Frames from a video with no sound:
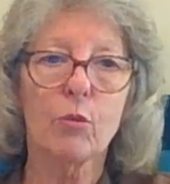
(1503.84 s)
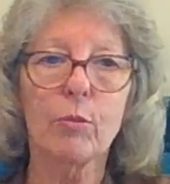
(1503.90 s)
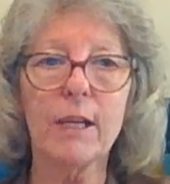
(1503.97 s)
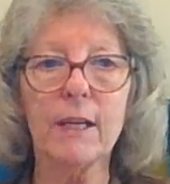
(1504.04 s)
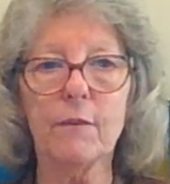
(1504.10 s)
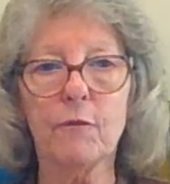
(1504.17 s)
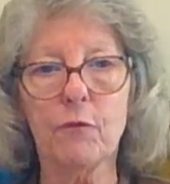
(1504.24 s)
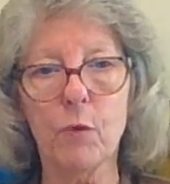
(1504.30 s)

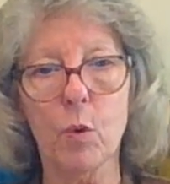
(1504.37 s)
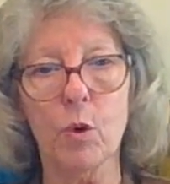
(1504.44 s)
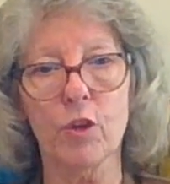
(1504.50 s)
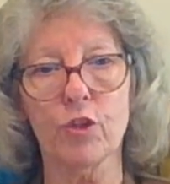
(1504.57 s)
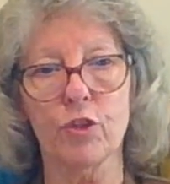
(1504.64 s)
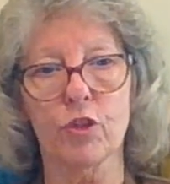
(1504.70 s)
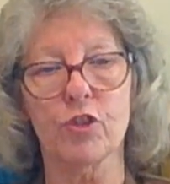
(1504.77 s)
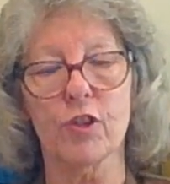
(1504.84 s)

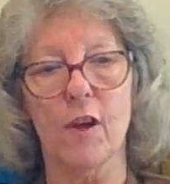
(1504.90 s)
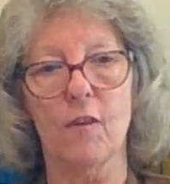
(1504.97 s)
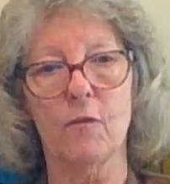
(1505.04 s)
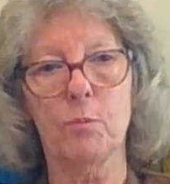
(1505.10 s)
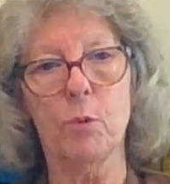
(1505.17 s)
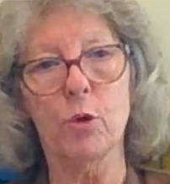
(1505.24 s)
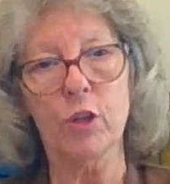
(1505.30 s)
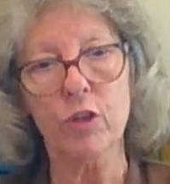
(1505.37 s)
reinforce
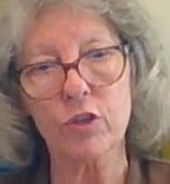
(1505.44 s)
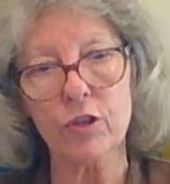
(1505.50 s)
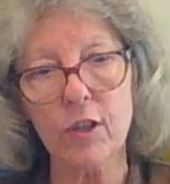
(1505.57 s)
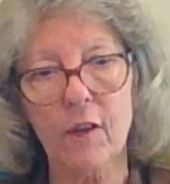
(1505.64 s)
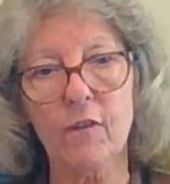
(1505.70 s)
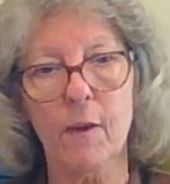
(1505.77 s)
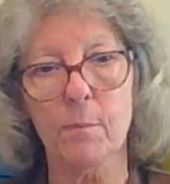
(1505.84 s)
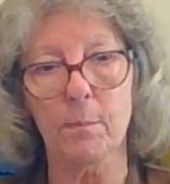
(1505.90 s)
yourself, pull
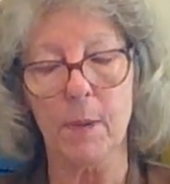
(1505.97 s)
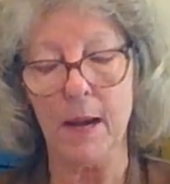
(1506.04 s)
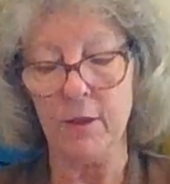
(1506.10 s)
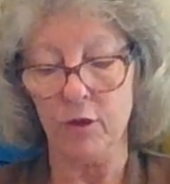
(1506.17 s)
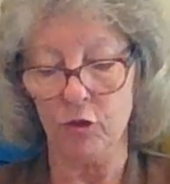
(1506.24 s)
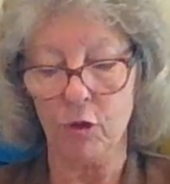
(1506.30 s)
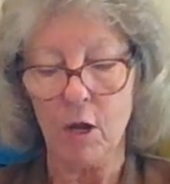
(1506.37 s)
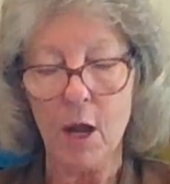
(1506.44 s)
yourself up by
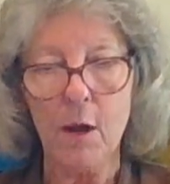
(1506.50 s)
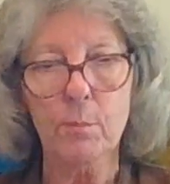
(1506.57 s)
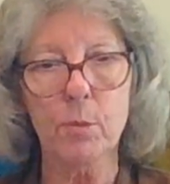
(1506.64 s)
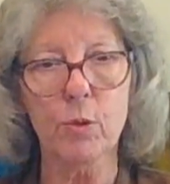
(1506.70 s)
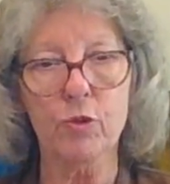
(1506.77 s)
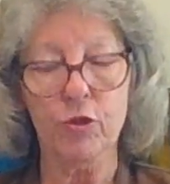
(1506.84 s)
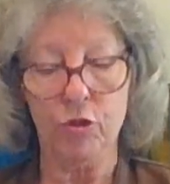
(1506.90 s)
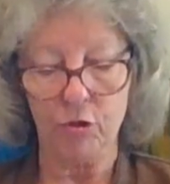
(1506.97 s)
the
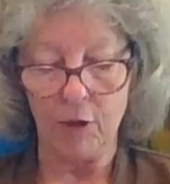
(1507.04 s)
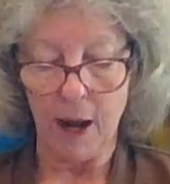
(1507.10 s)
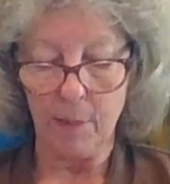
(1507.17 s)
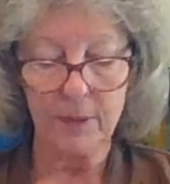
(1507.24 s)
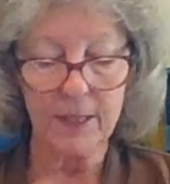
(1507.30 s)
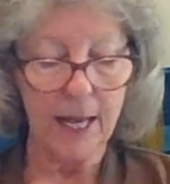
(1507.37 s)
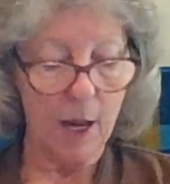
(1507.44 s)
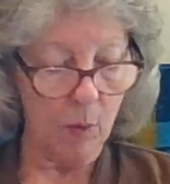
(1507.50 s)

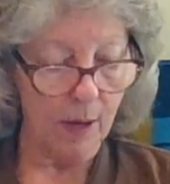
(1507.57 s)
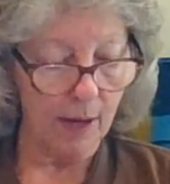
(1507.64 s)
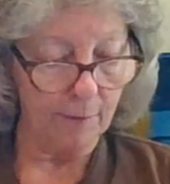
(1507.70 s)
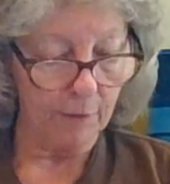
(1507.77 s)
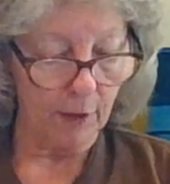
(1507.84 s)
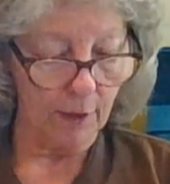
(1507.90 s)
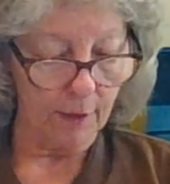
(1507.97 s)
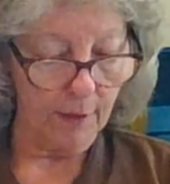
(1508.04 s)
bootstraps.
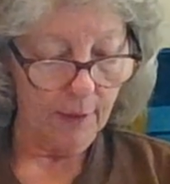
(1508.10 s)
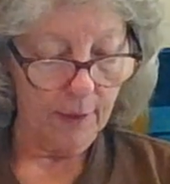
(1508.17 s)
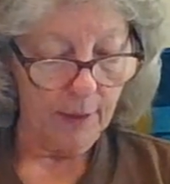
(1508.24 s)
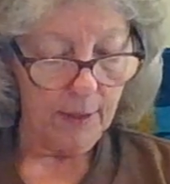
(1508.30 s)
However,